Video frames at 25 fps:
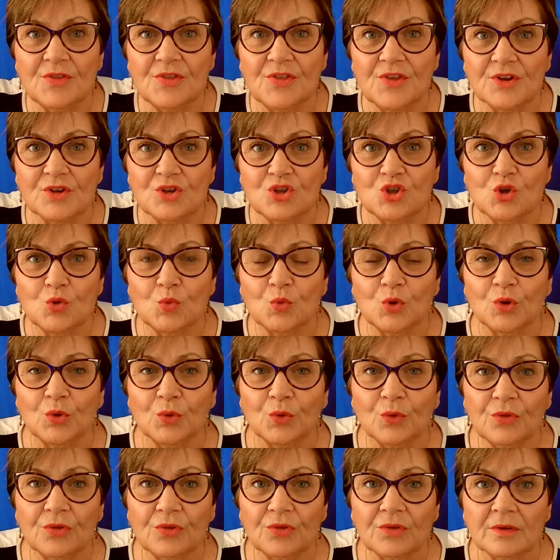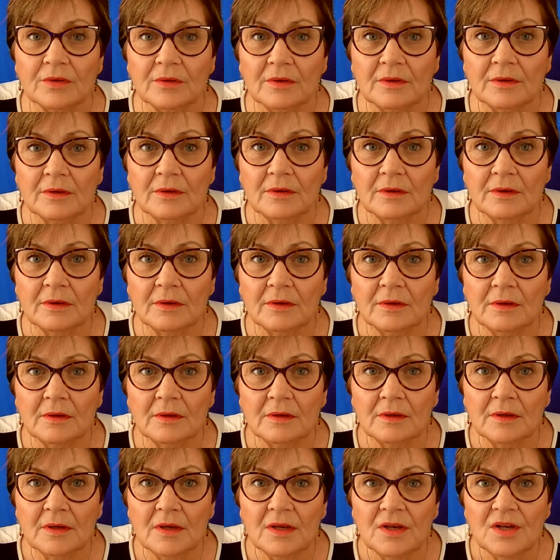the truth.
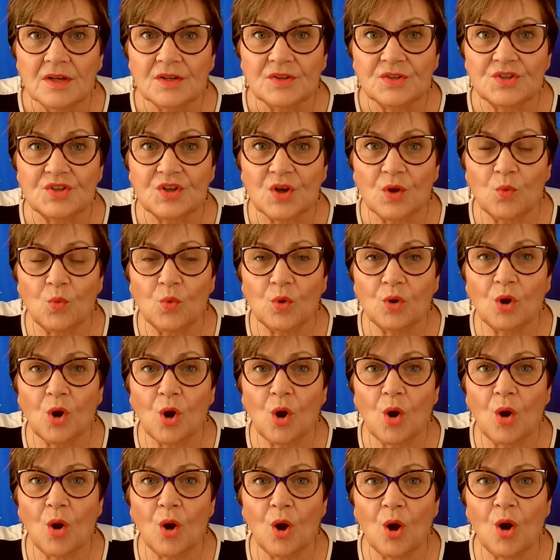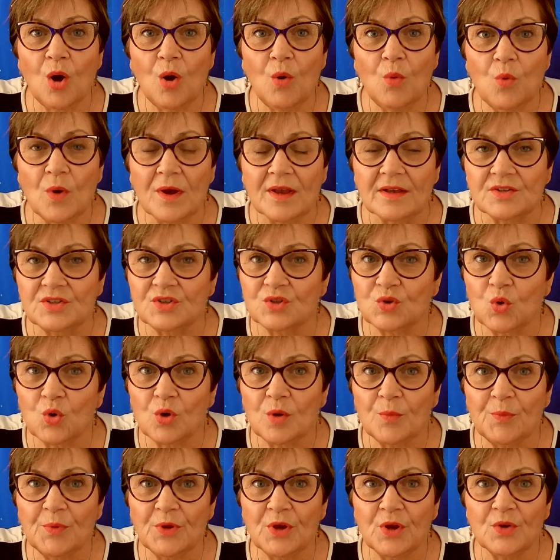So
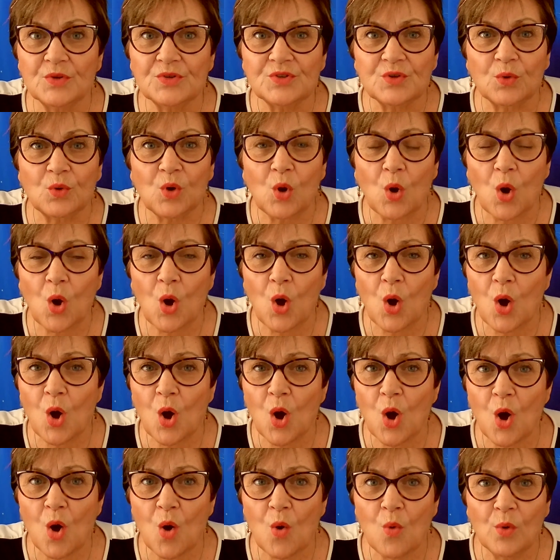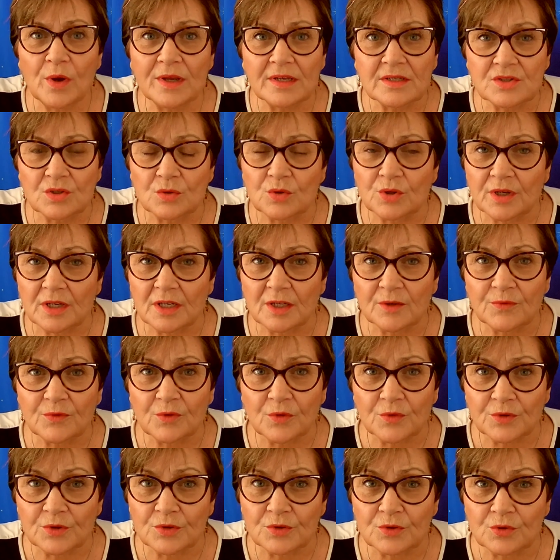Scorpios are always looking
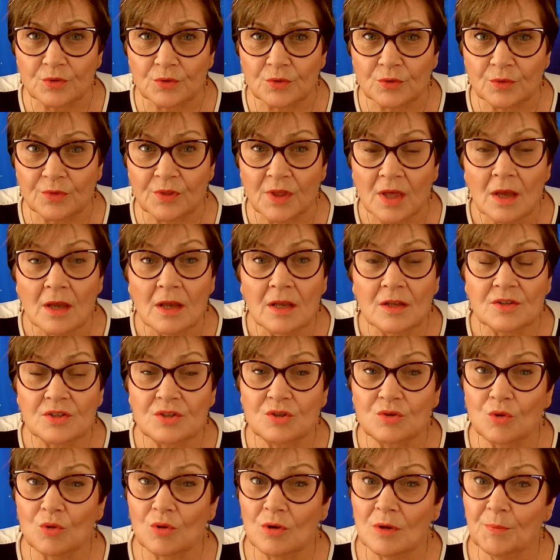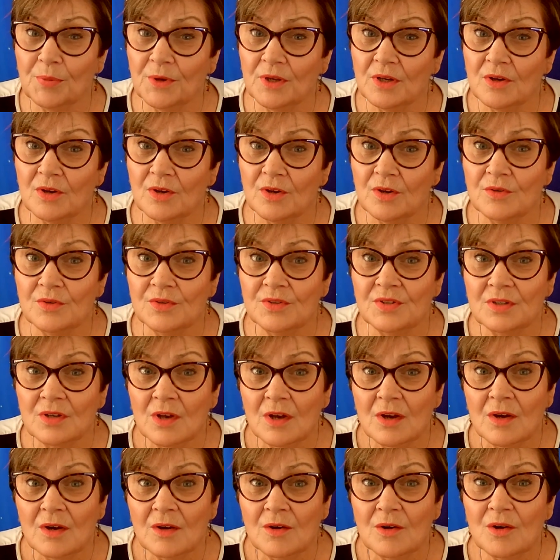for the truth. Scorpios
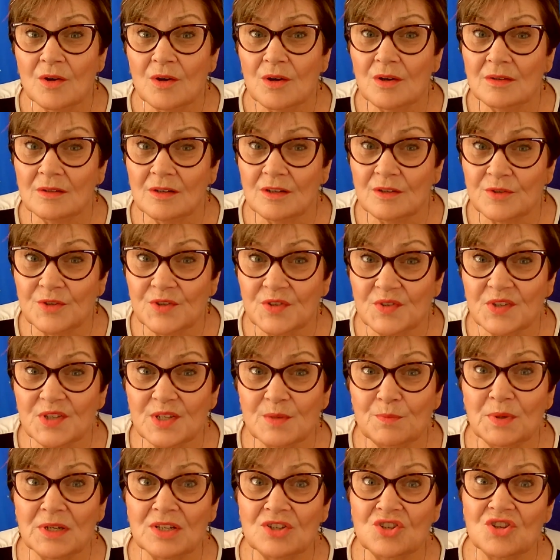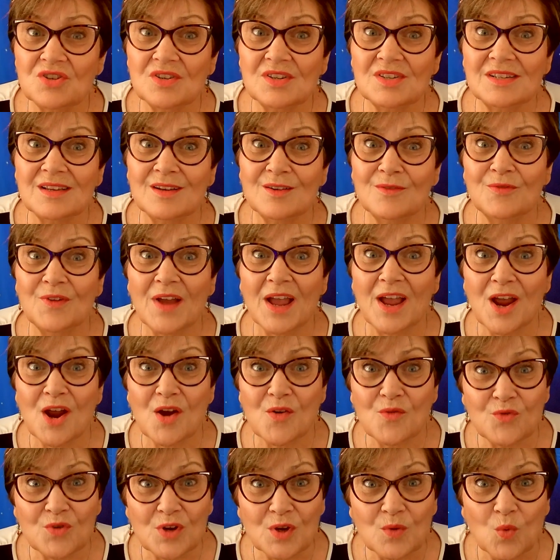are a little suspicious of
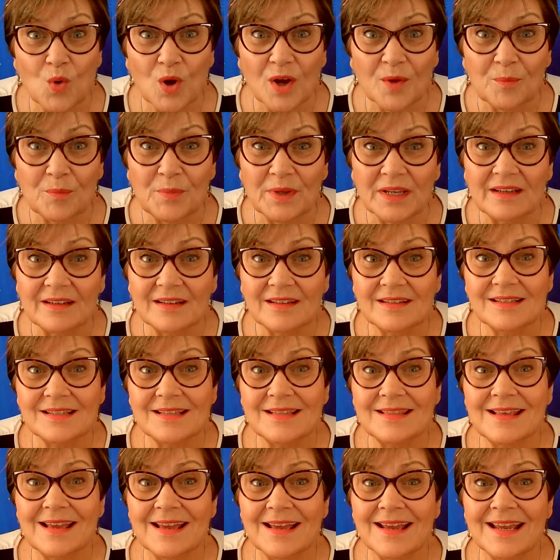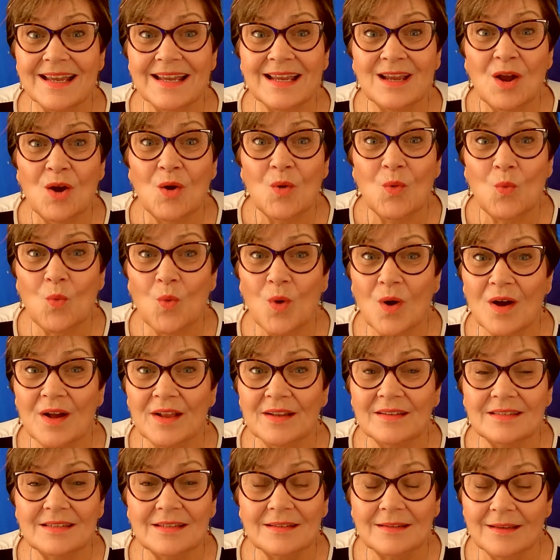everyone because they
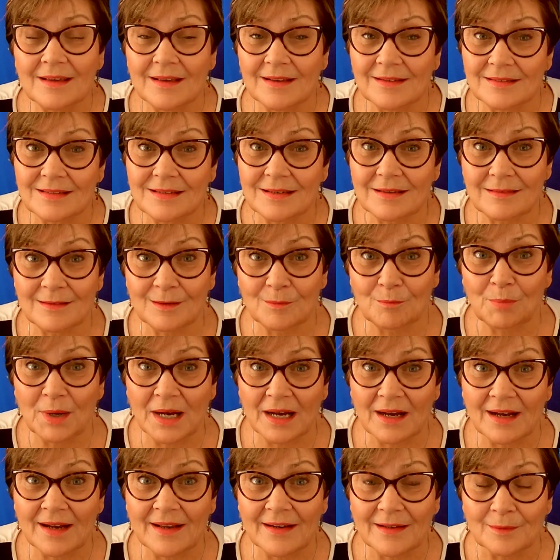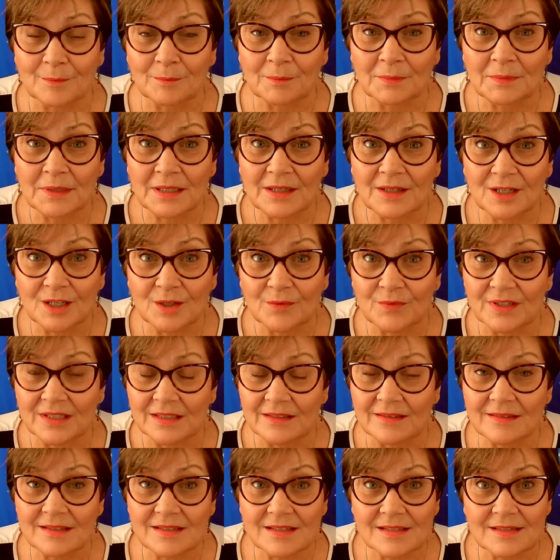want to get to the bottom of
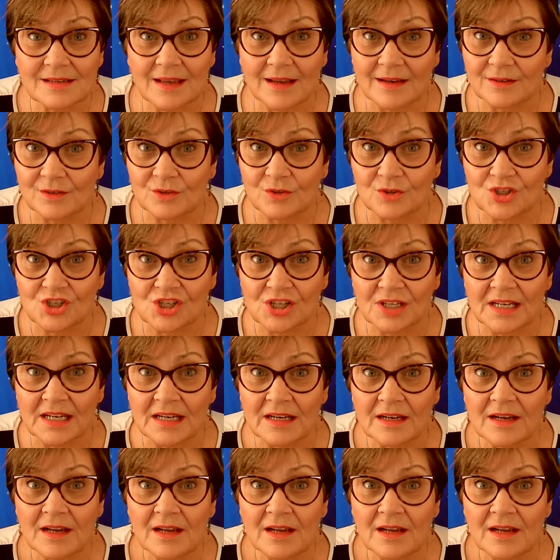it, this energy.